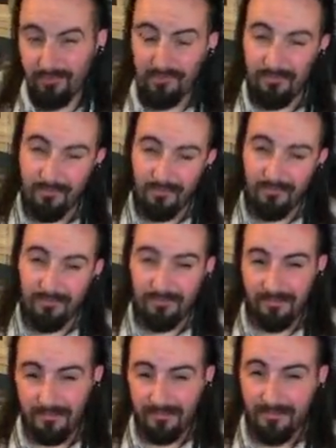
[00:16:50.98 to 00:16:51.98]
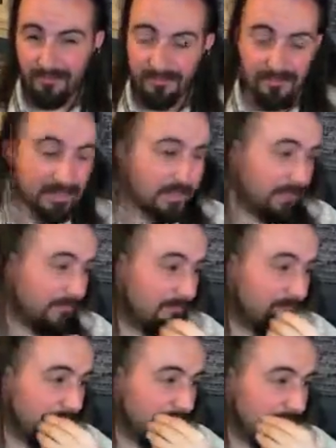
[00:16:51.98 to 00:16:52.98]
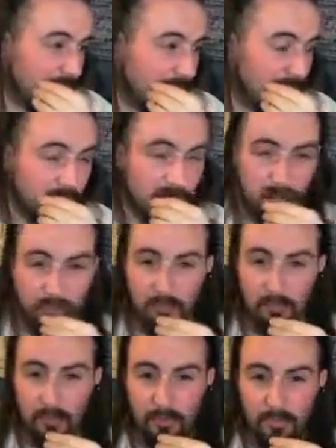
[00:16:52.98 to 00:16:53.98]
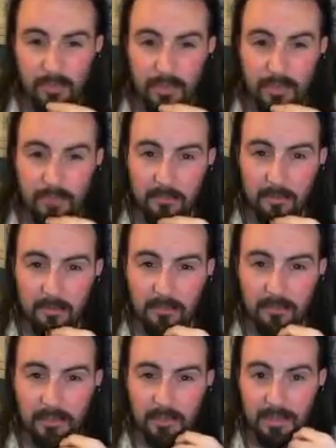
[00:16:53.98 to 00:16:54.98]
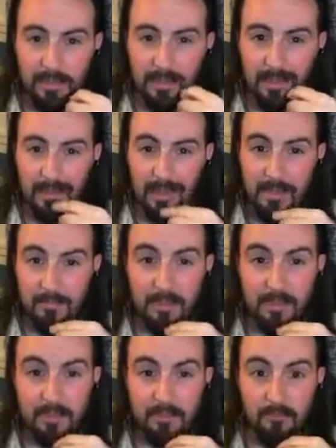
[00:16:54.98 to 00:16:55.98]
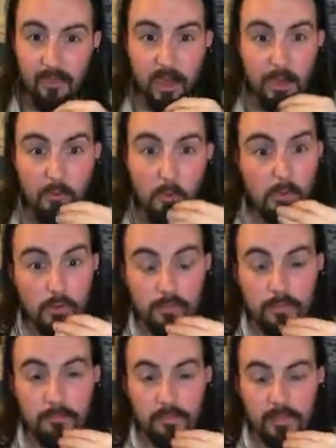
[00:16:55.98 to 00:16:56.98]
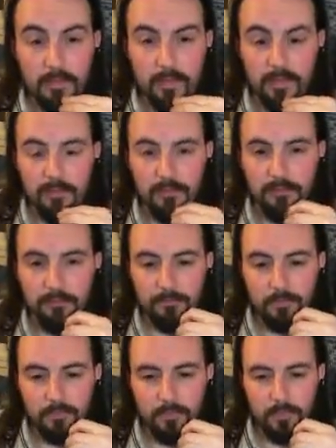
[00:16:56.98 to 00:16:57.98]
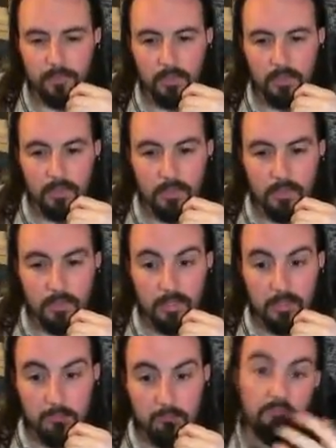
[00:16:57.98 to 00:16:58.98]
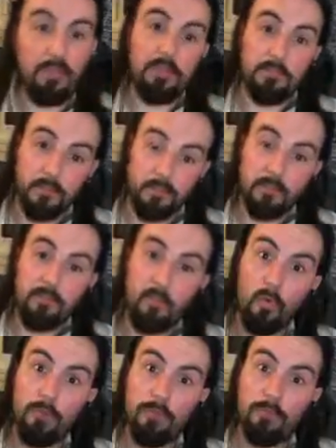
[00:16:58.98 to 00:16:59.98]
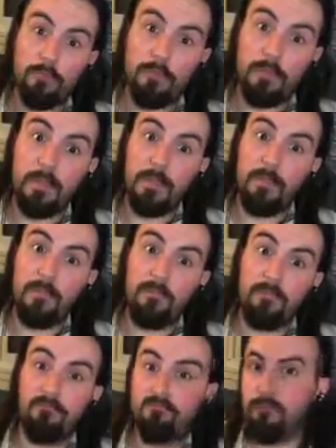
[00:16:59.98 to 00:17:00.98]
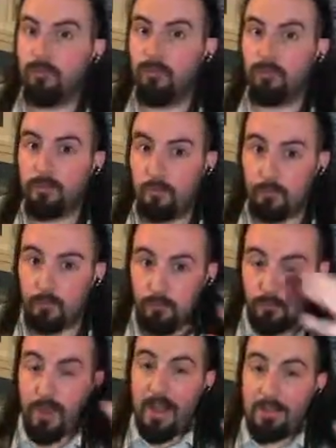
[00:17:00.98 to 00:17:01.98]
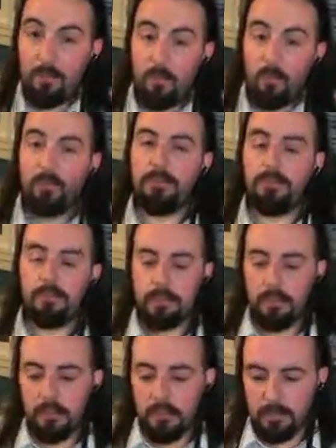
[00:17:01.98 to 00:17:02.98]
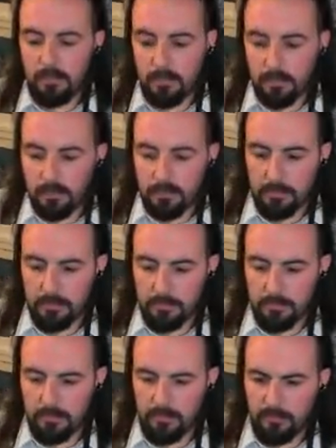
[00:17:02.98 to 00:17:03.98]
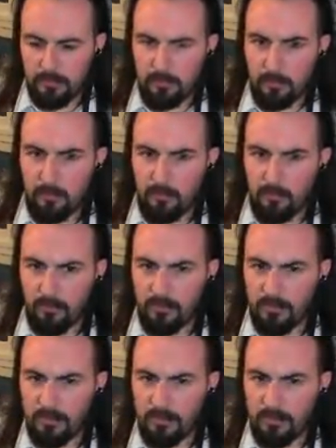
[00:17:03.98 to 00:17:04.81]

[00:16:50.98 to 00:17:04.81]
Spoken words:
well, it's a much more complicated model, and I may cry or scream by the end of it. So thanks very much for watching. If you're someone who has been watching, if you've just come across this